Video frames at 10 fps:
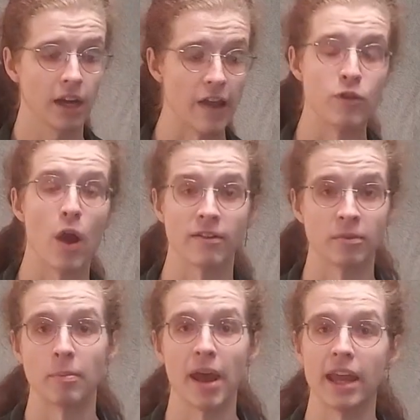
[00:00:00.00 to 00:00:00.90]
if you haven't
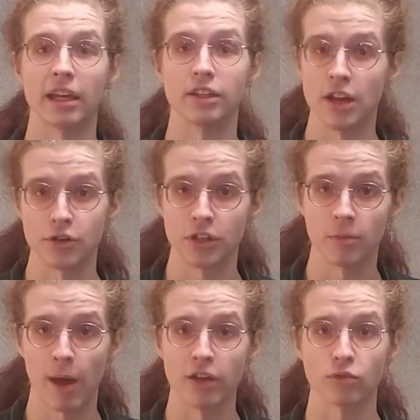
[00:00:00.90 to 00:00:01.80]
been paying attention the
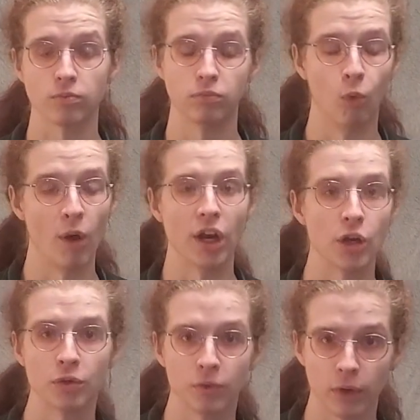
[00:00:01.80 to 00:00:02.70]
past
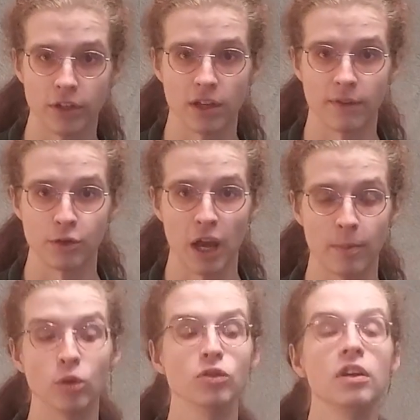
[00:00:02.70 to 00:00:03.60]
147
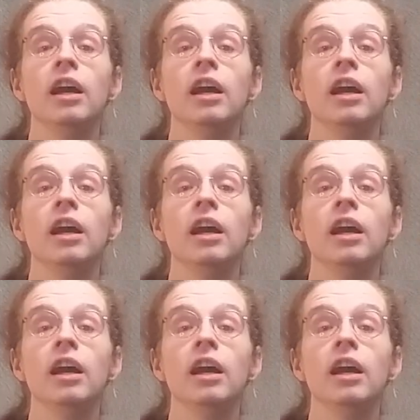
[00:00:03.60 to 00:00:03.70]
chapters,